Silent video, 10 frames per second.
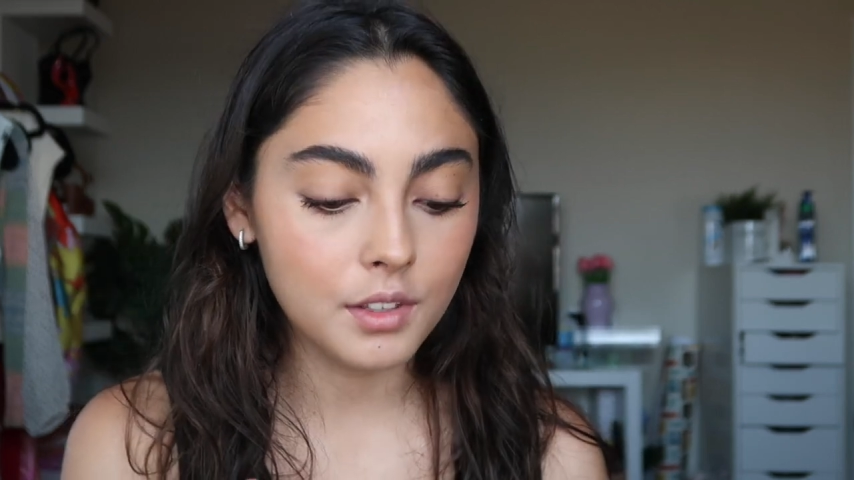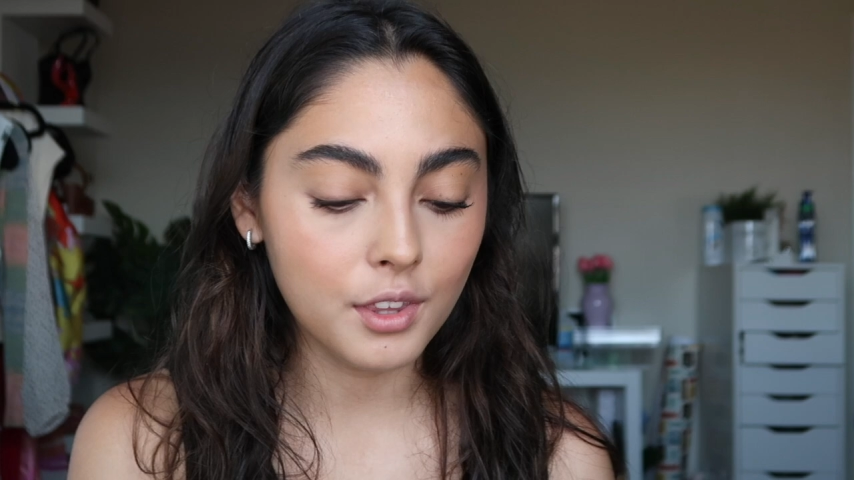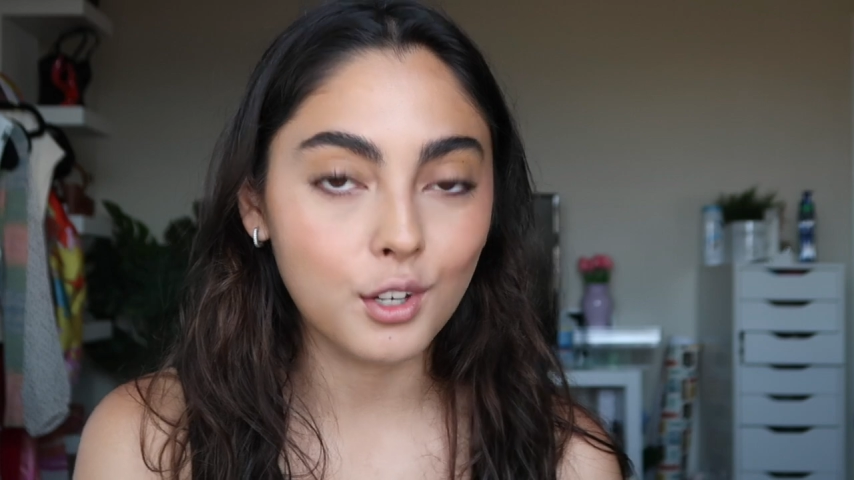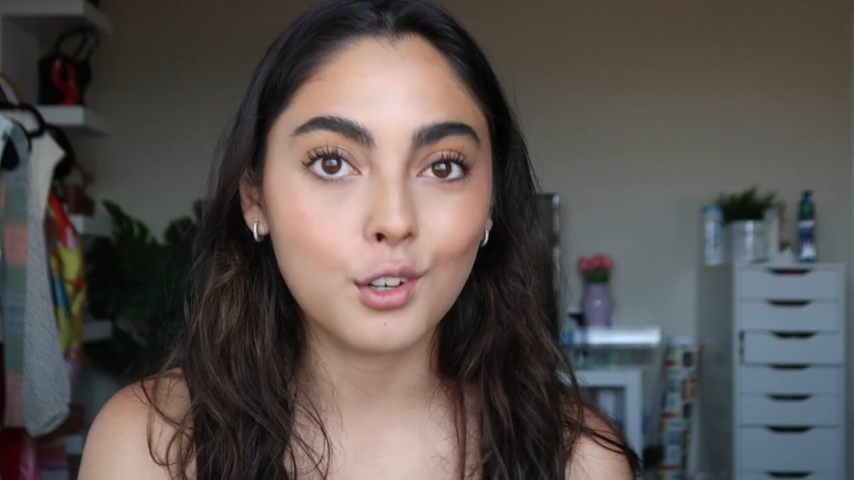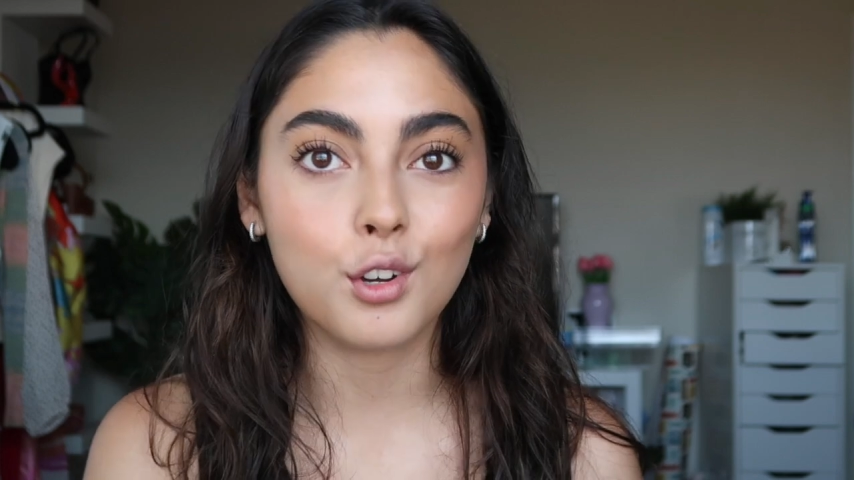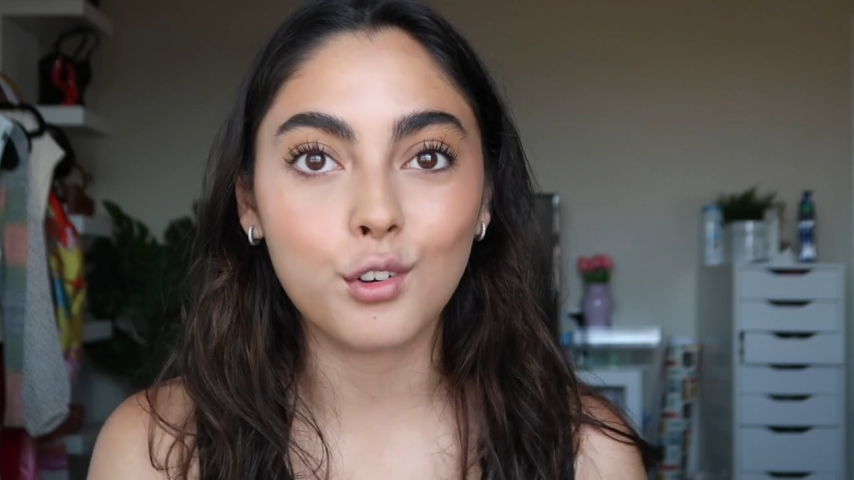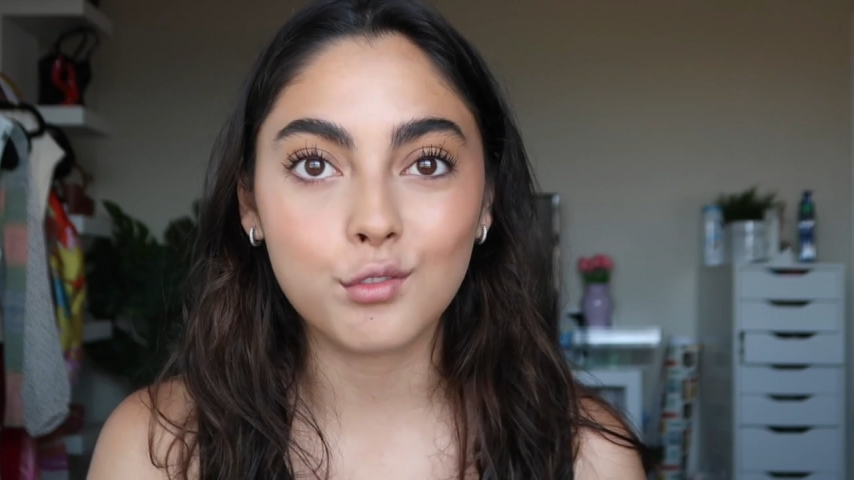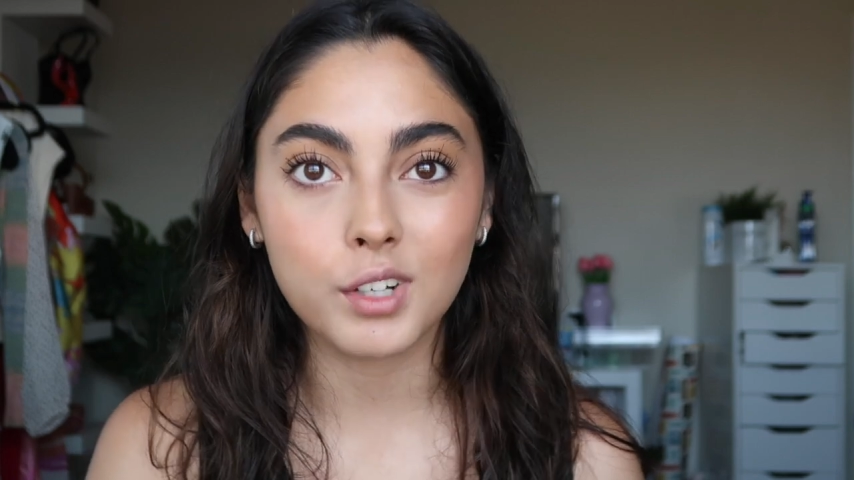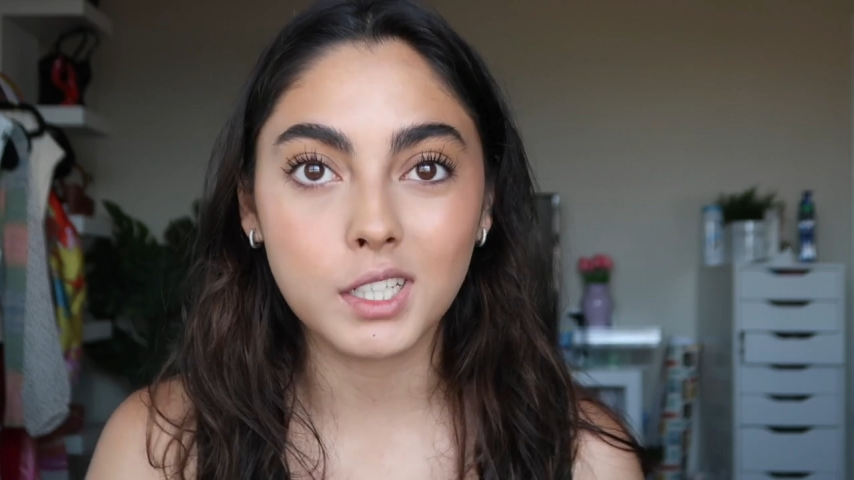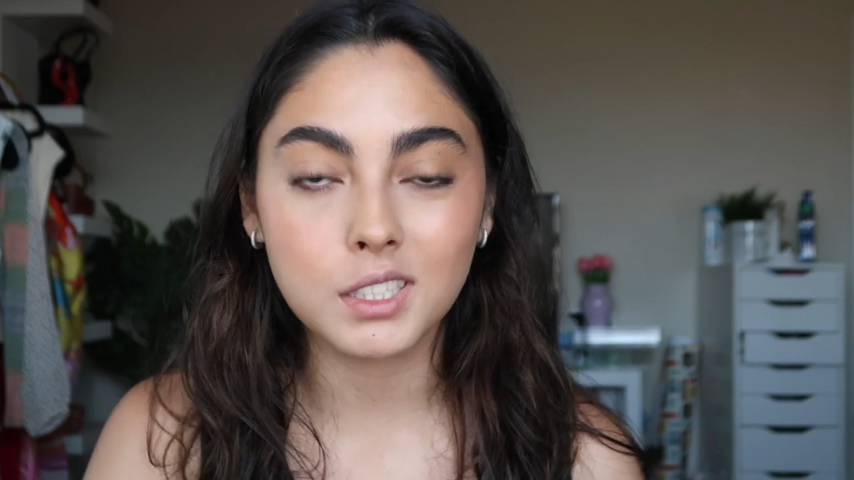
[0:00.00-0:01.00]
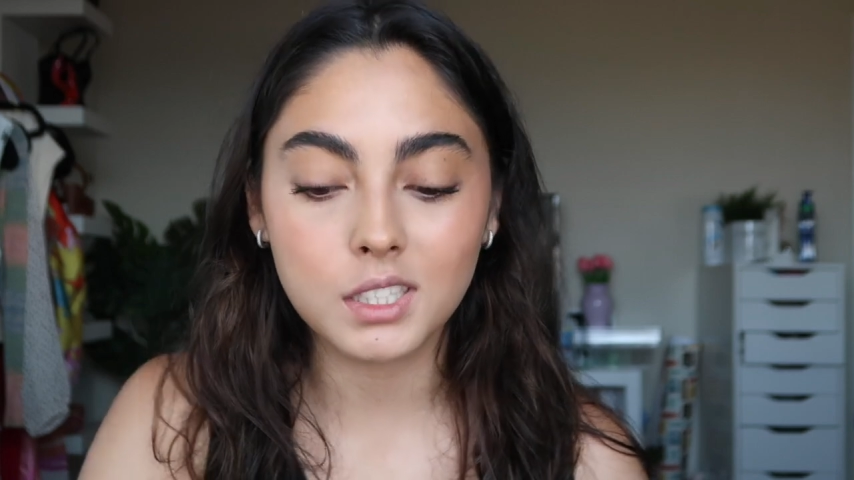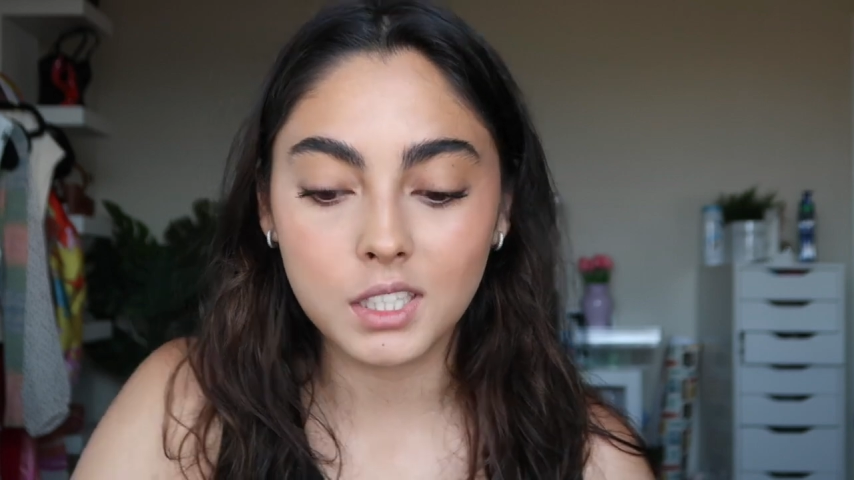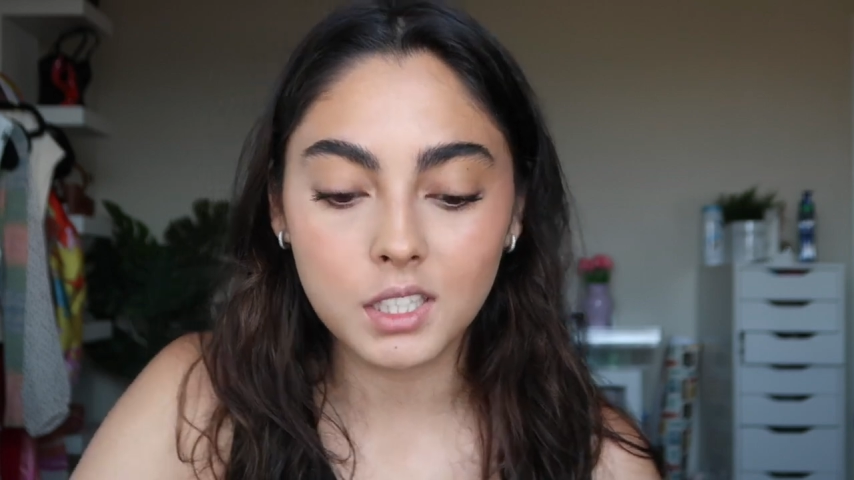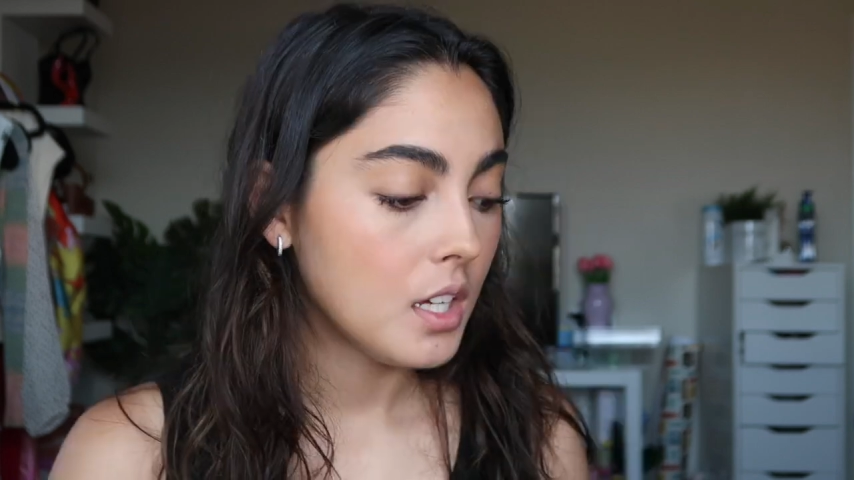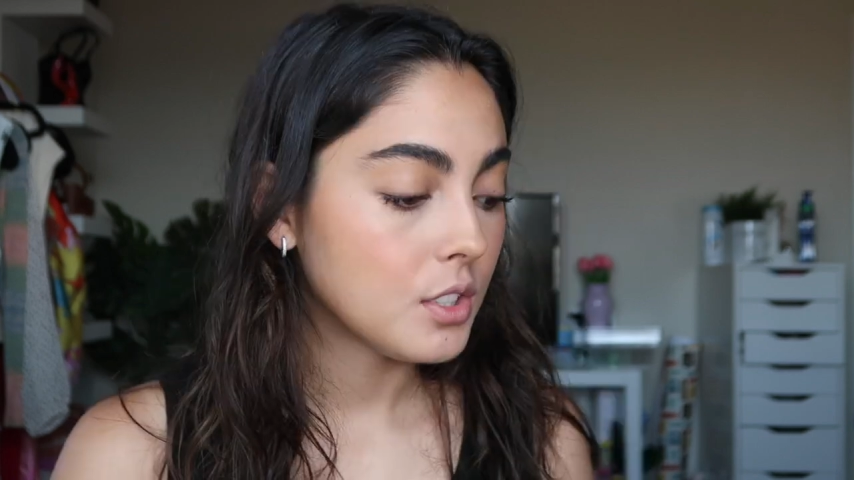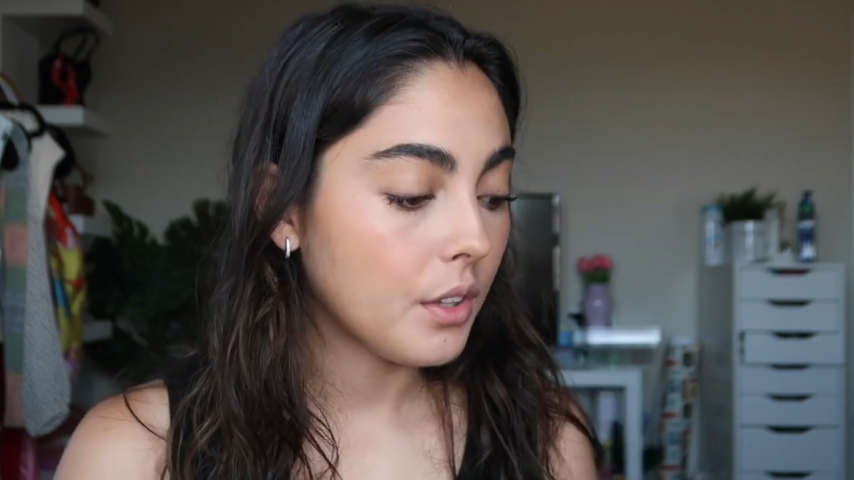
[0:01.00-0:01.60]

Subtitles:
nothing crazy.